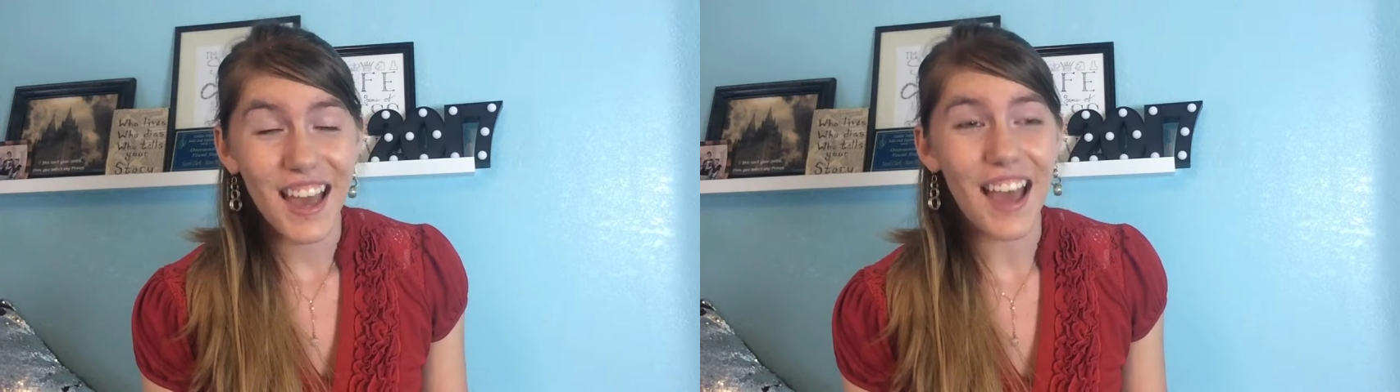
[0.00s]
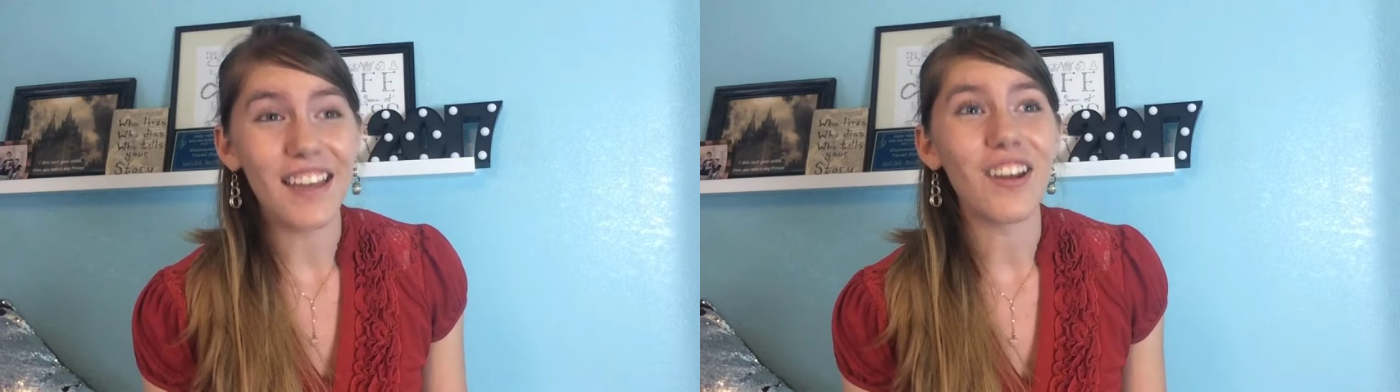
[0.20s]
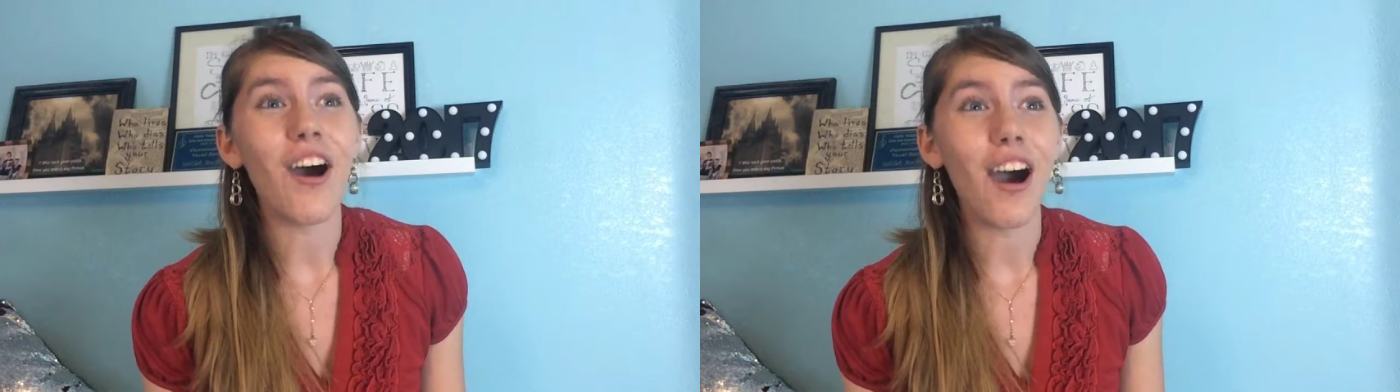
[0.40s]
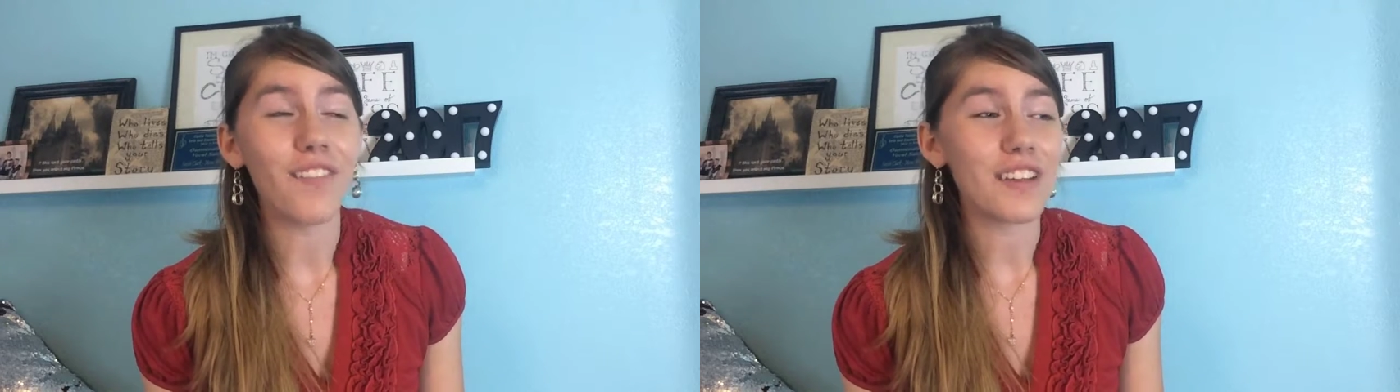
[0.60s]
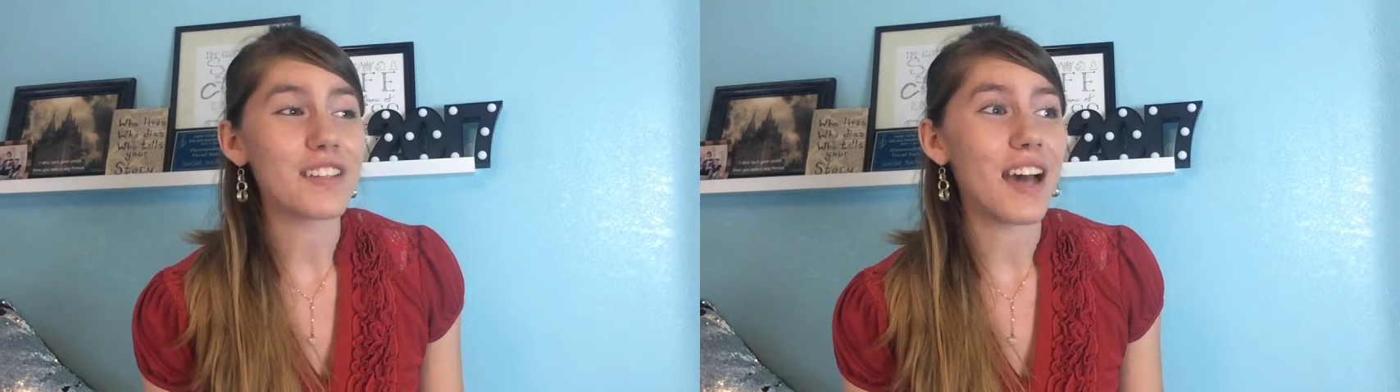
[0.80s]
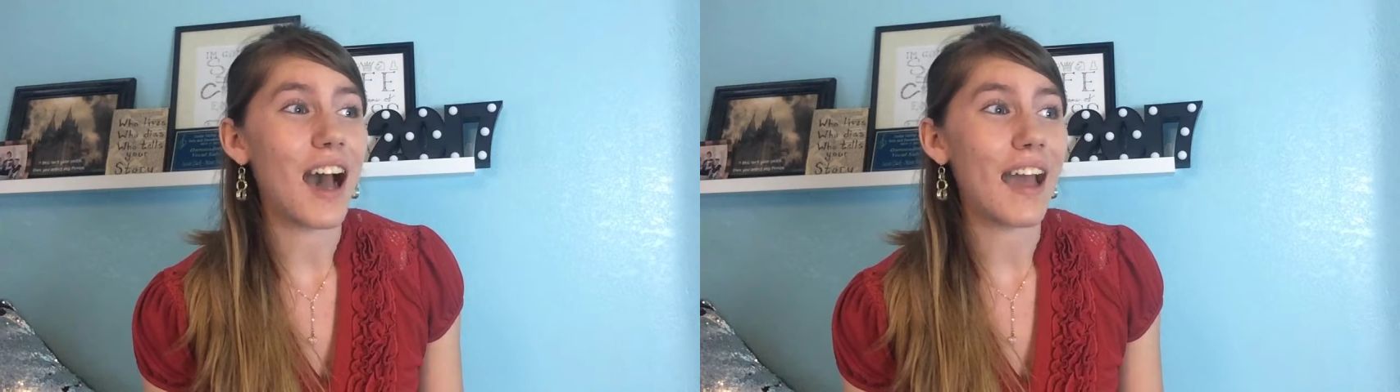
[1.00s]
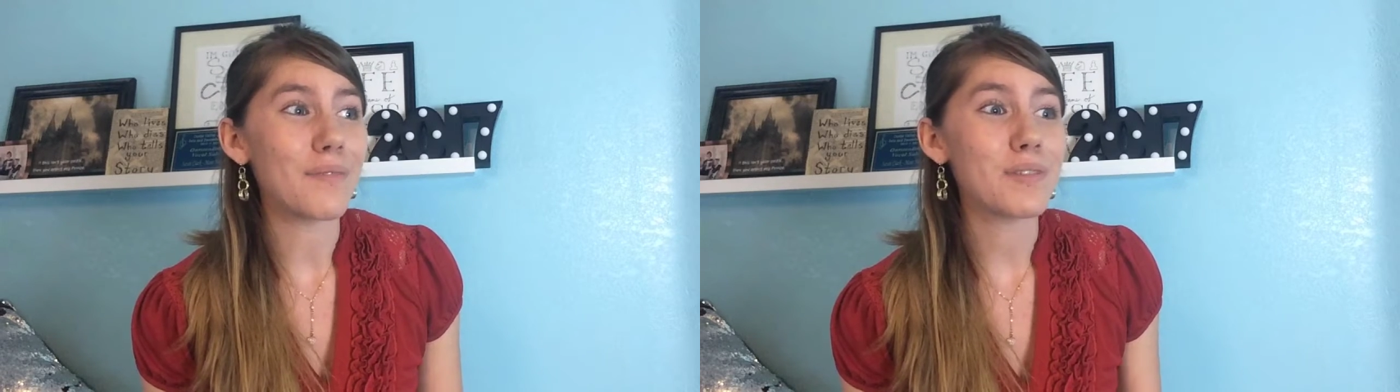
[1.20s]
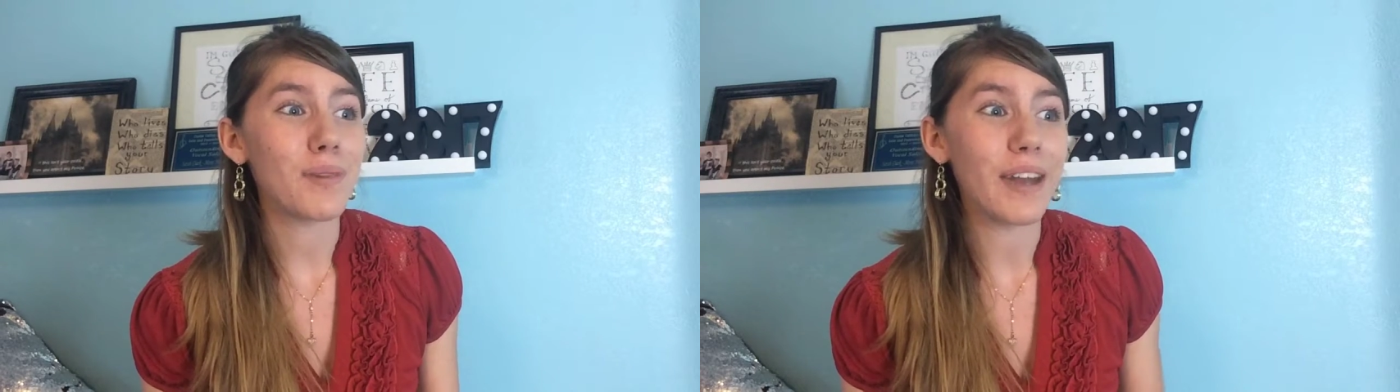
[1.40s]
And
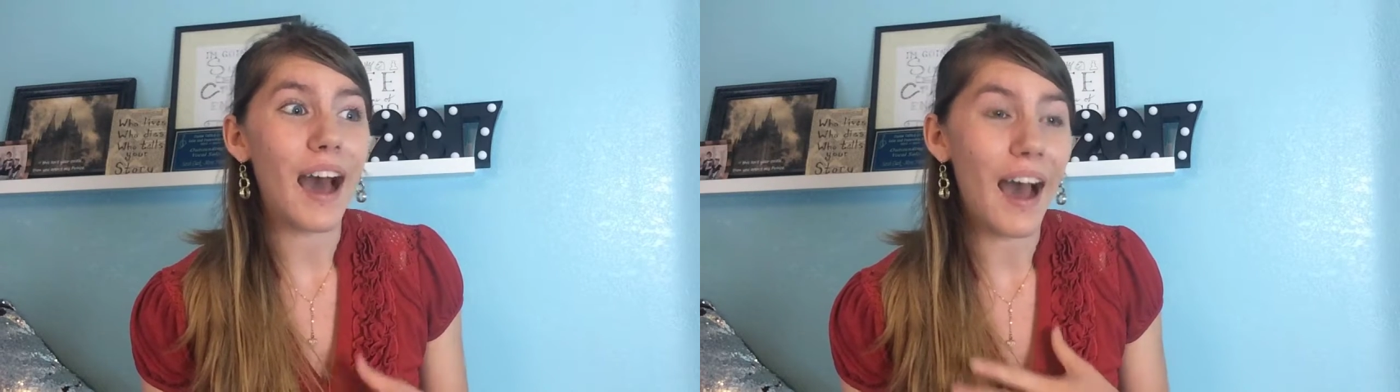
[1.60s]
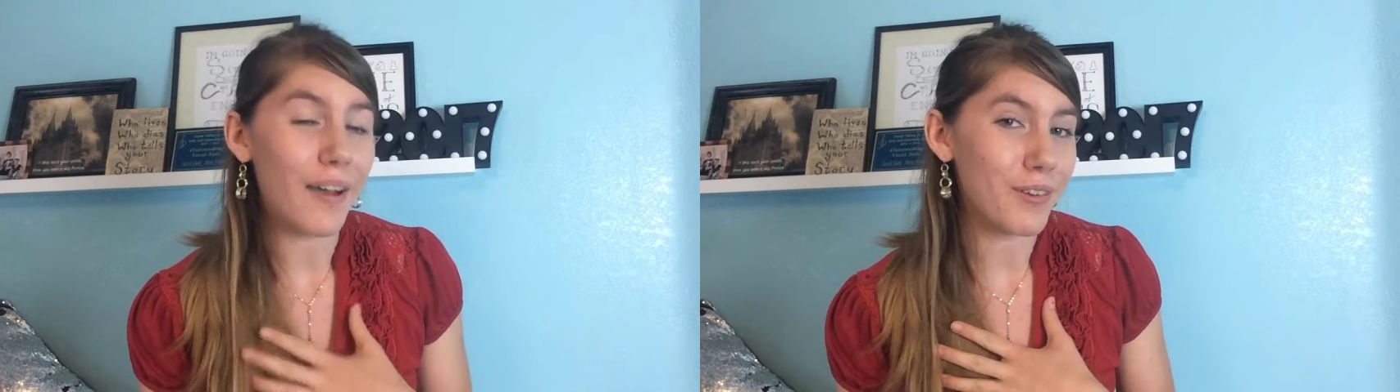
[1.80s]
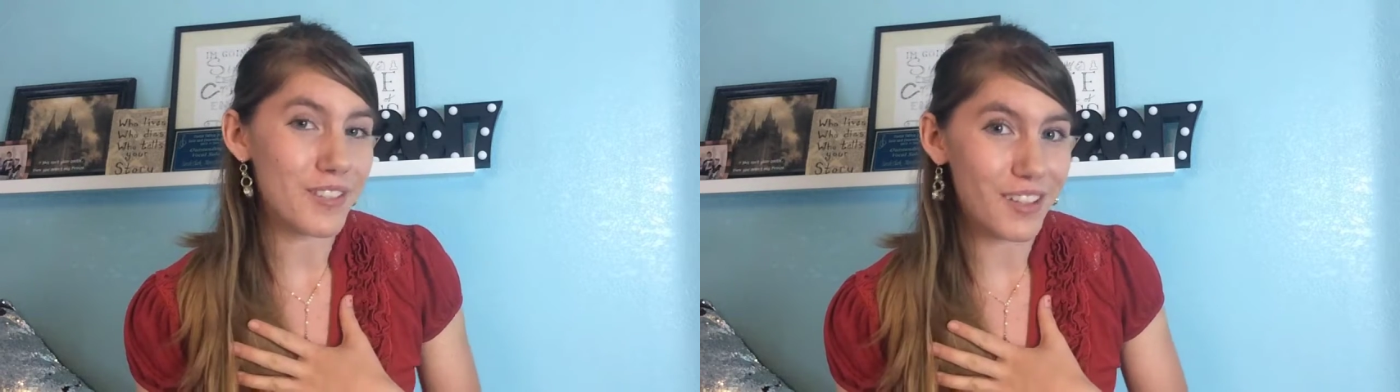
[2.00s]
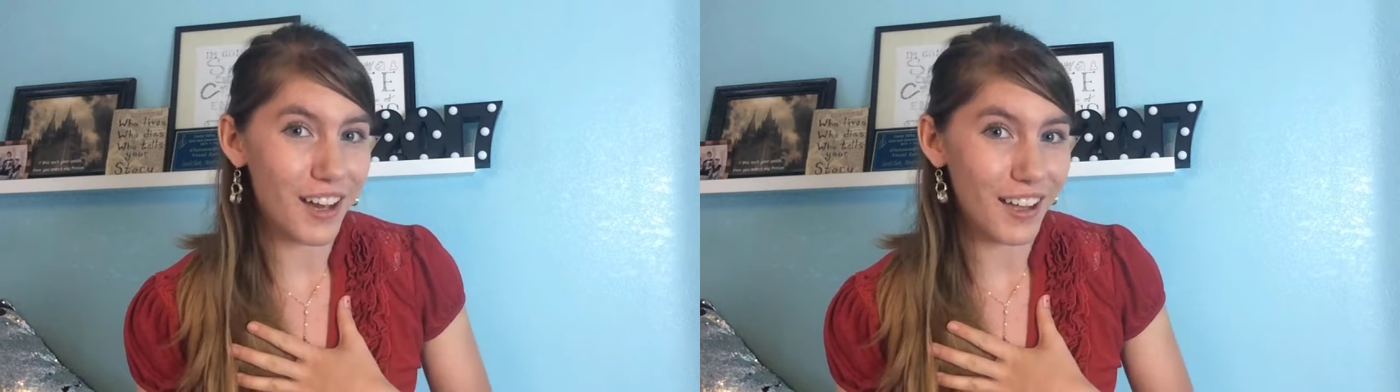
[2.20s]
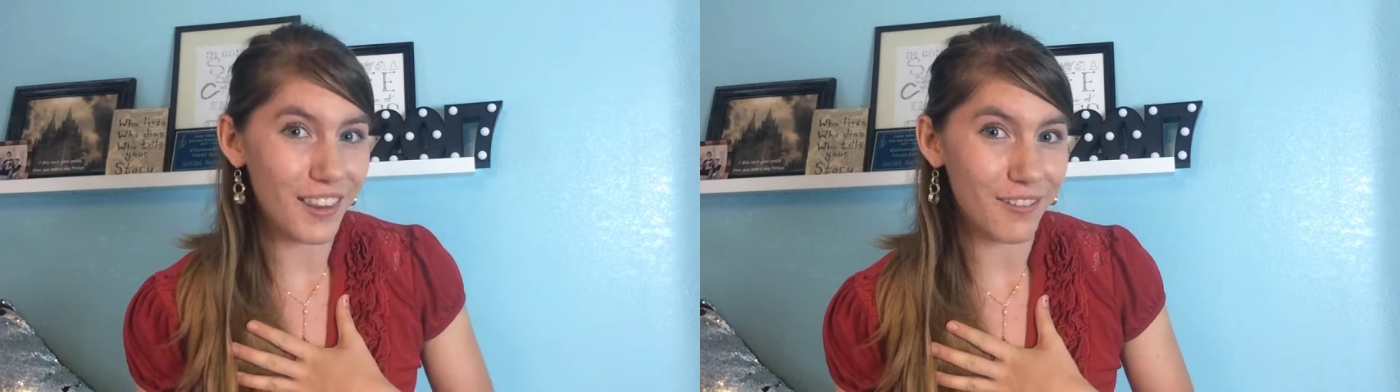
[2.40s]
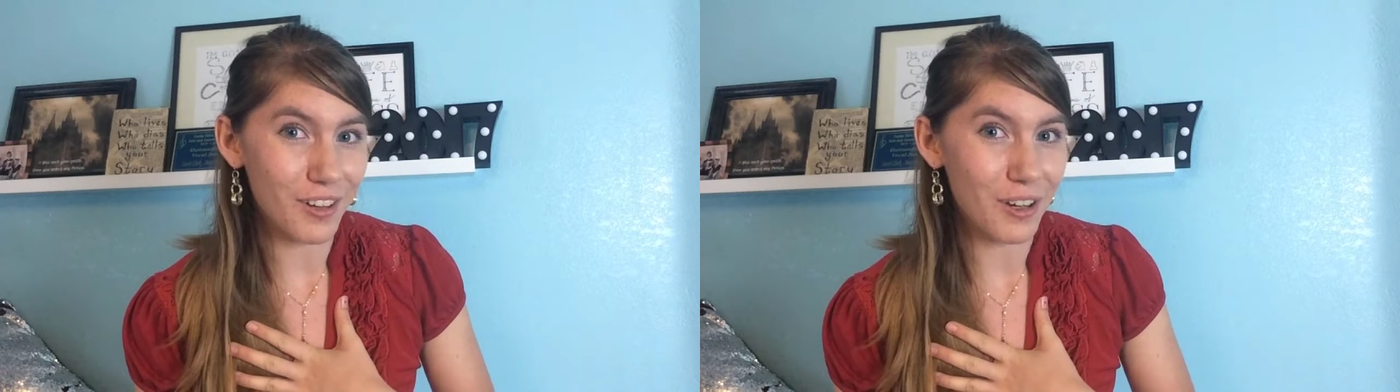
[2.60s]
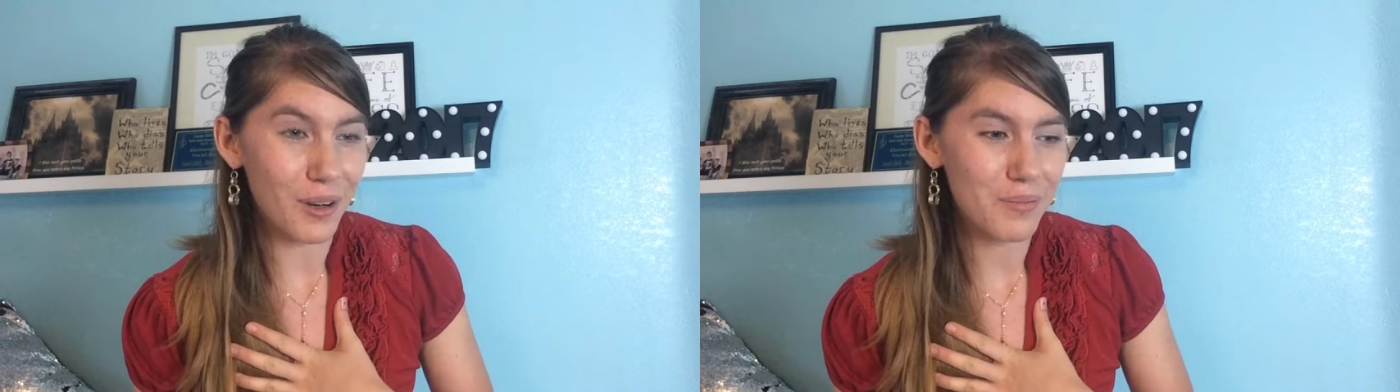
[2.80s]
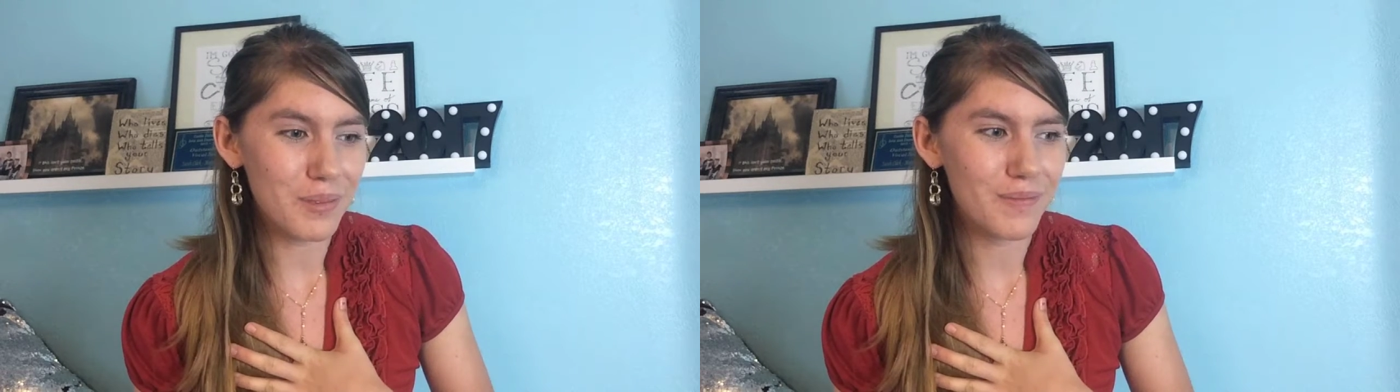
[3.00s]
oftentimes when I was not in the
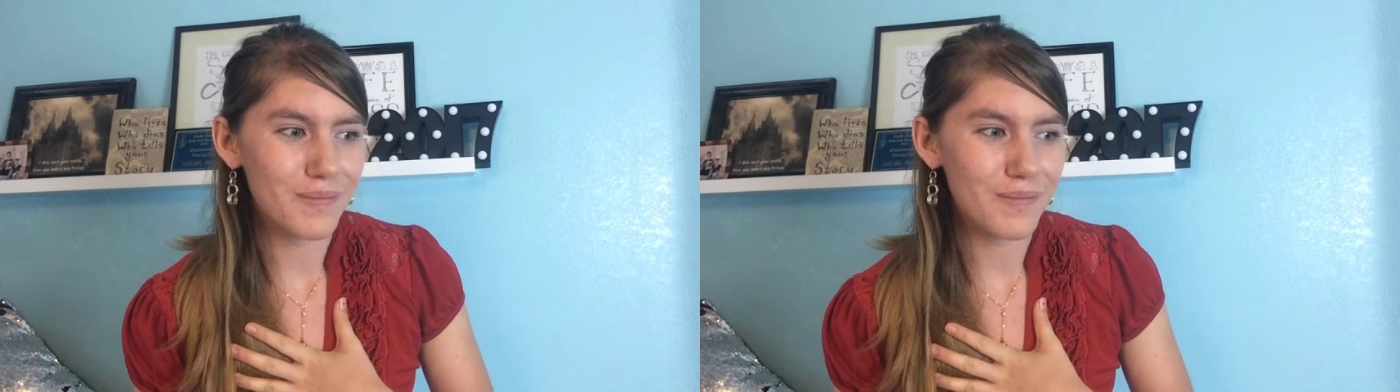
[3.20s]
room,